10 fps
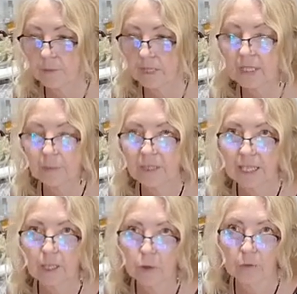this
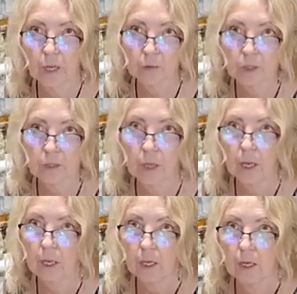particular virus.
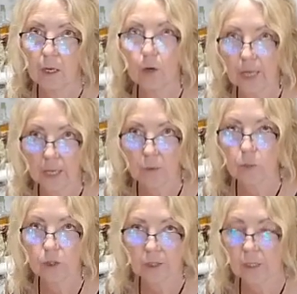Okay, we're
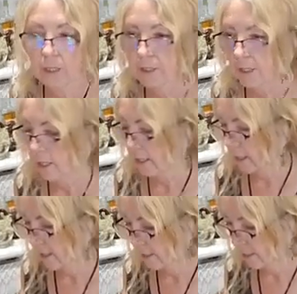just going to say it like that, this